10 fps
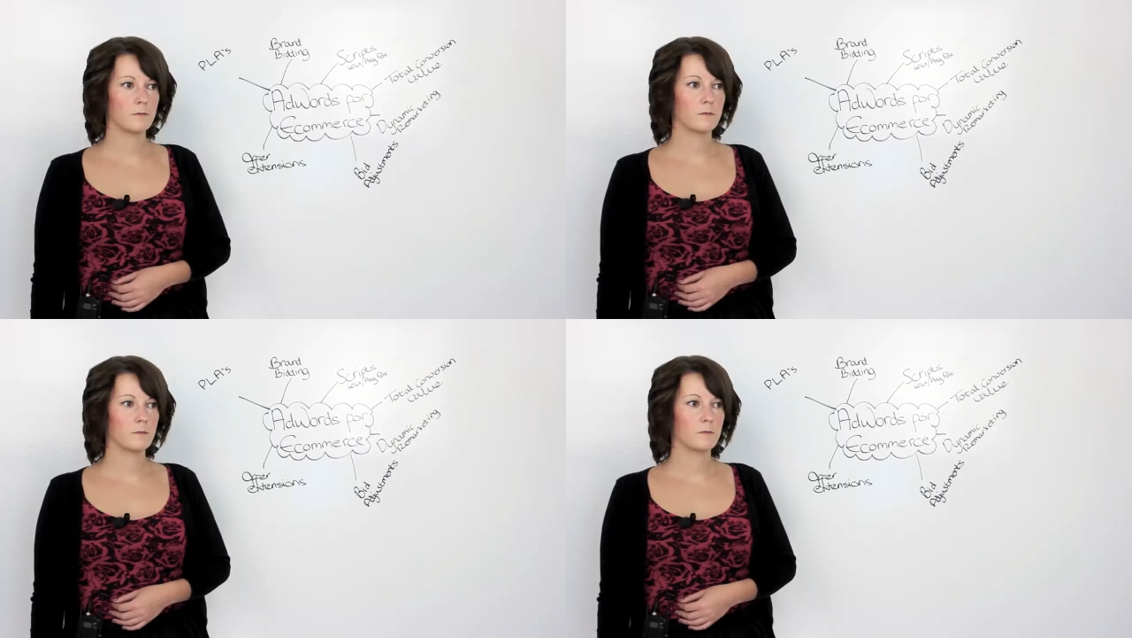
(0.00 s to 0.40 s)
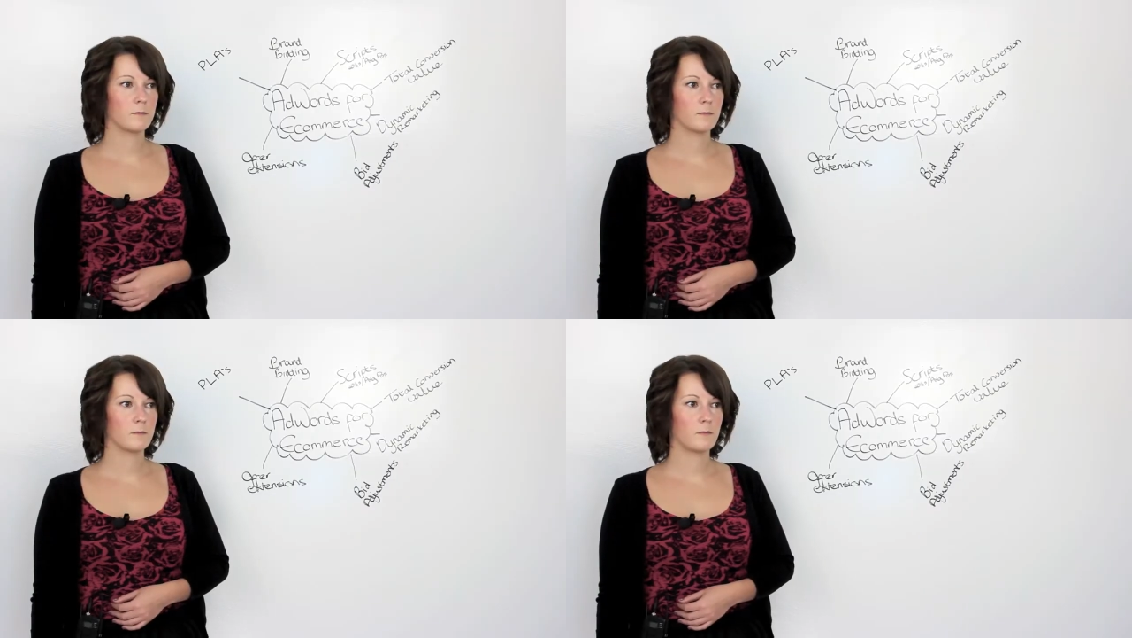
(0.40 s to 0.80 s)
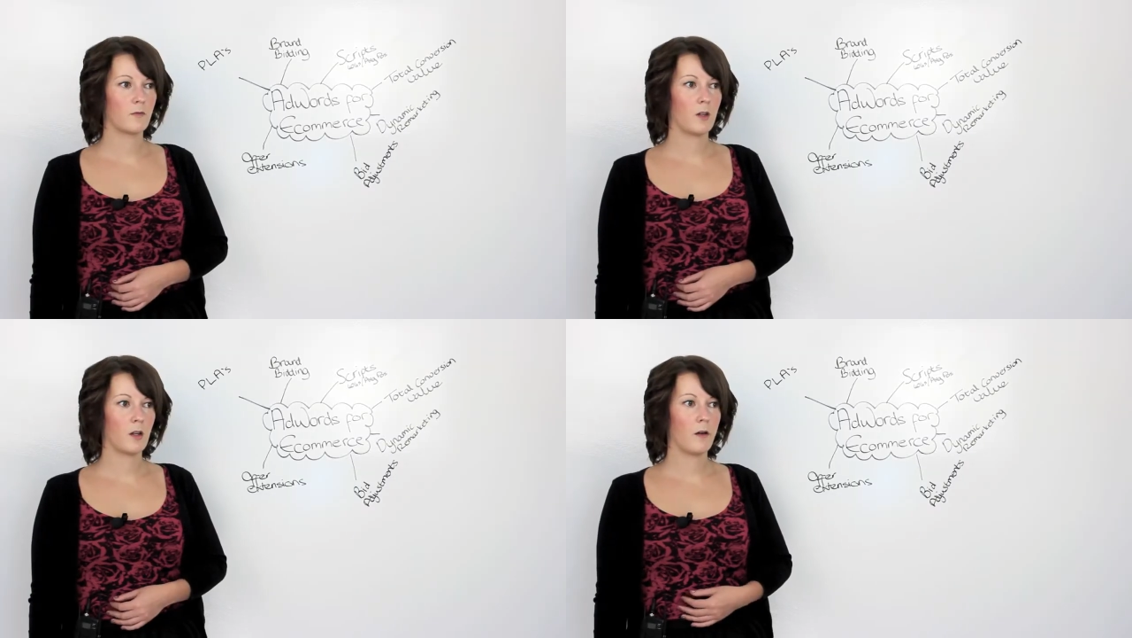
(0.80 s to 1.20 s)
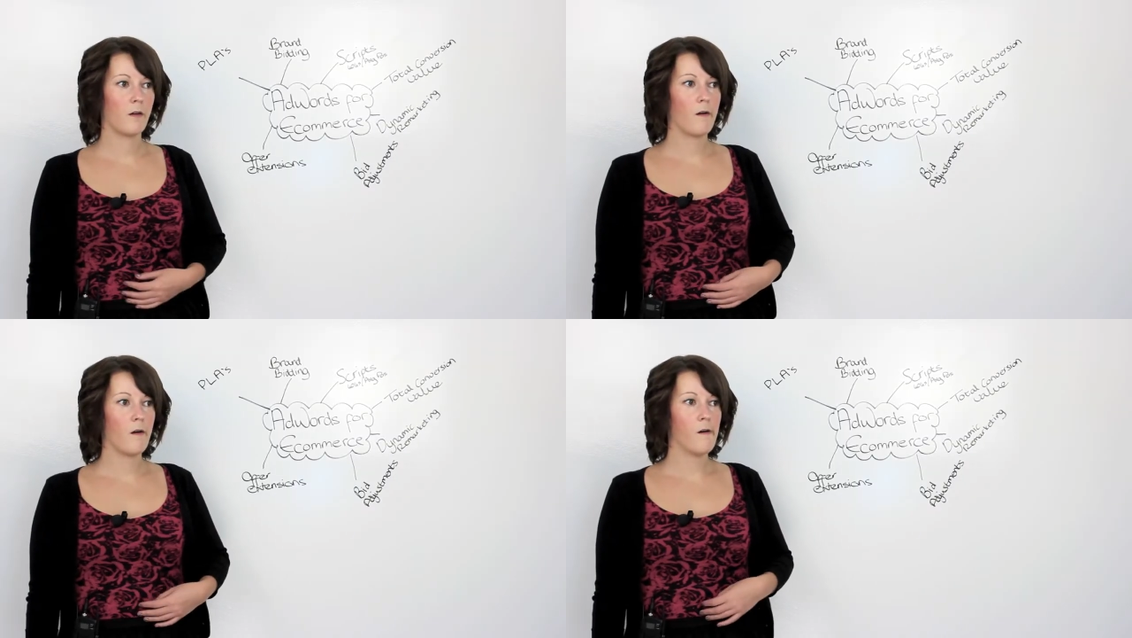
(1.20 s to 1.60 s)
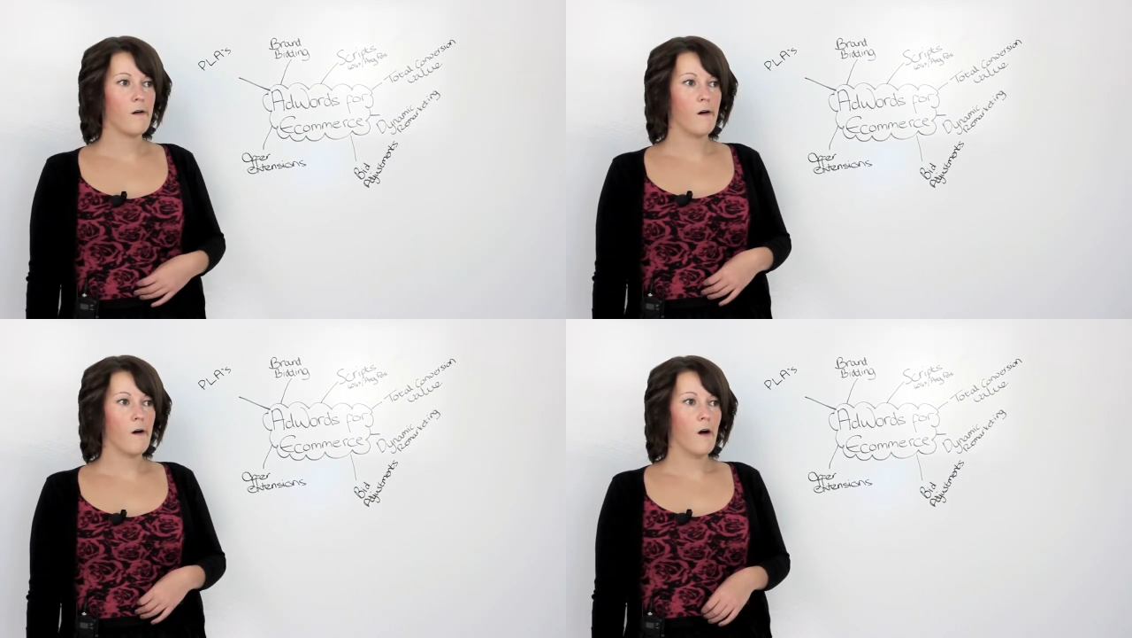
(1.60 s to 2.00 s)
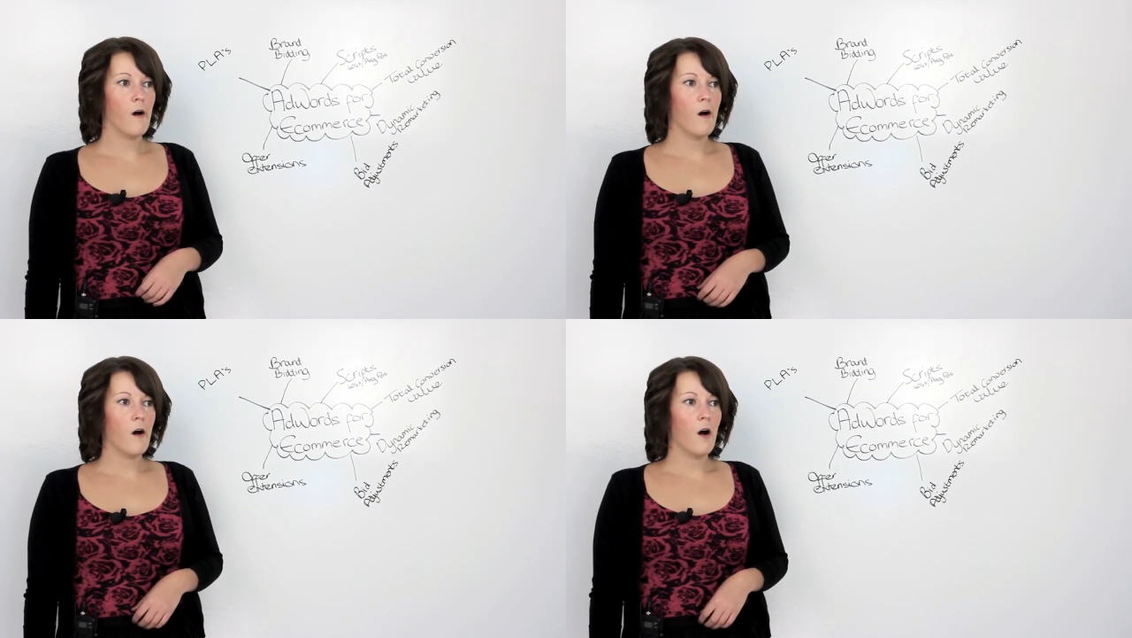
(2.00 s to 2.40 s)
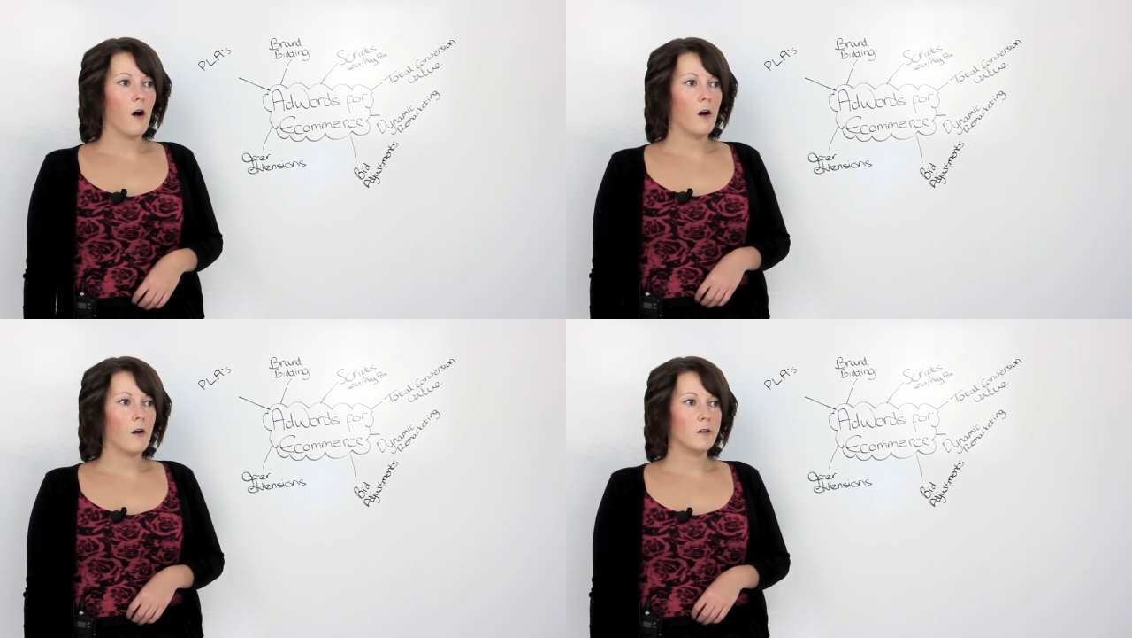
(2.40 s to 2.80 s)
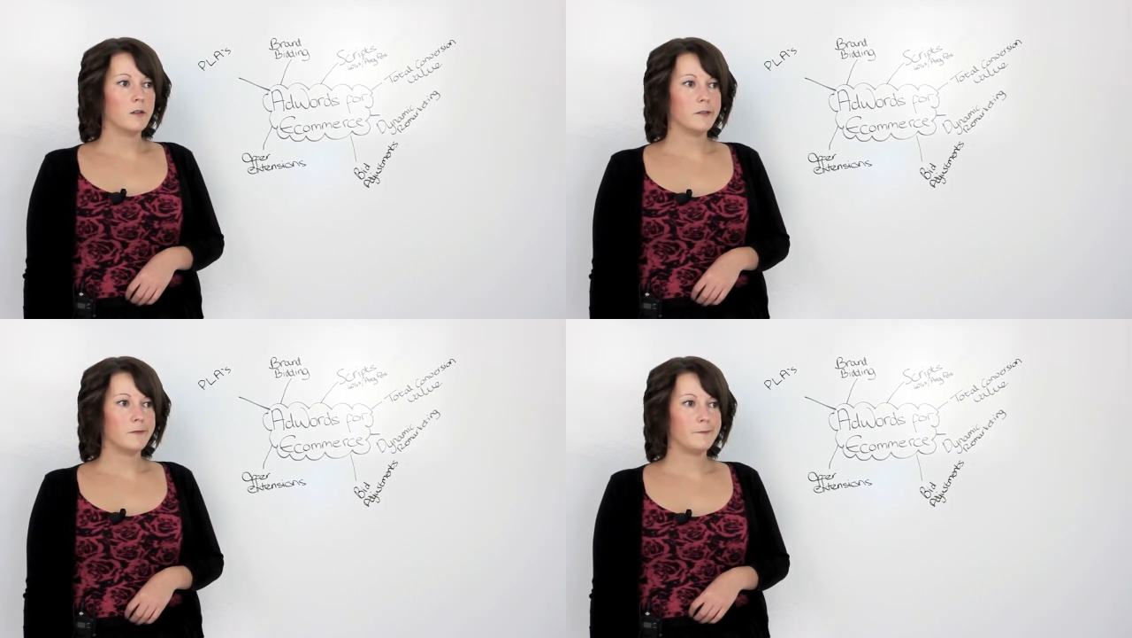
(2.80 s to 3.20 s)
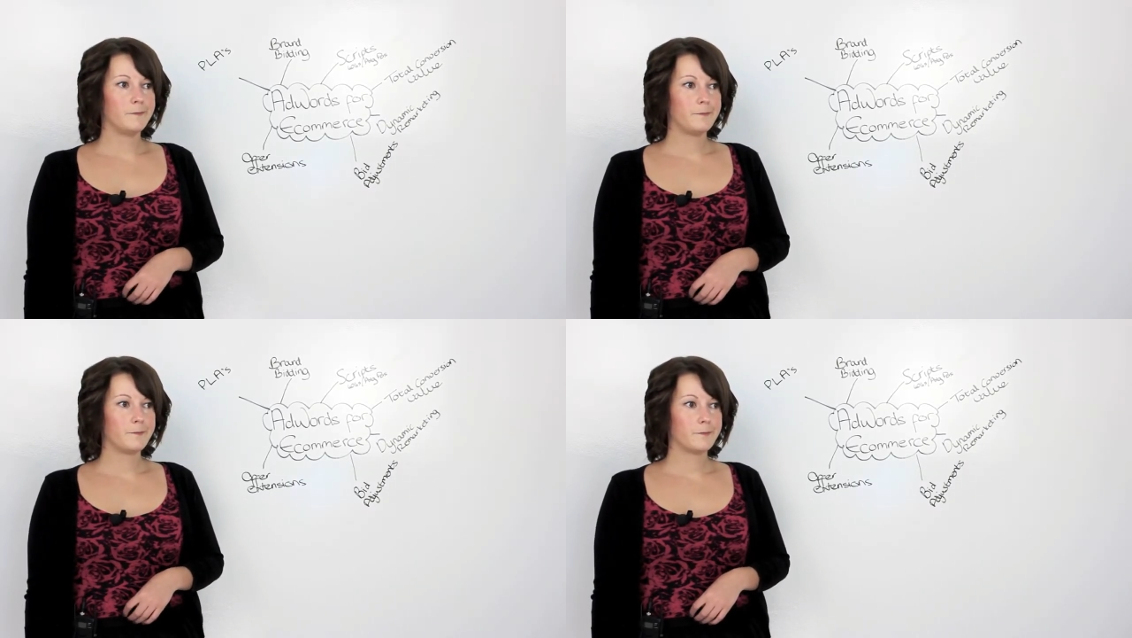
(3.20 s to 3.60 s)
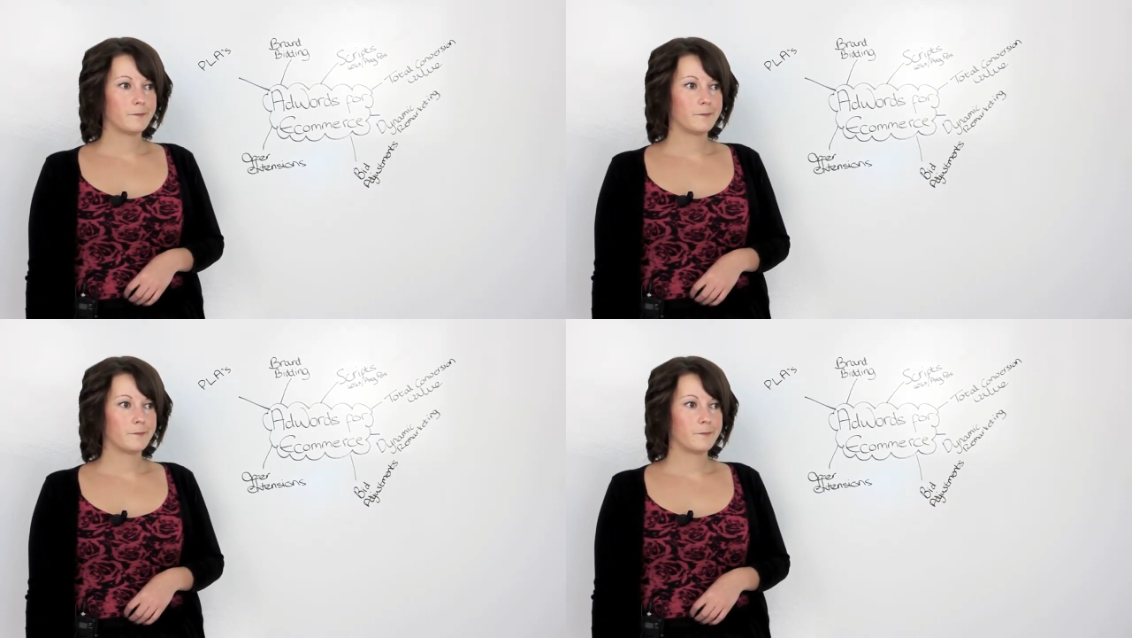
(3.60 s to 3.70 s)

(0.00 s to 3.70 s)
No one is speaking in this clip.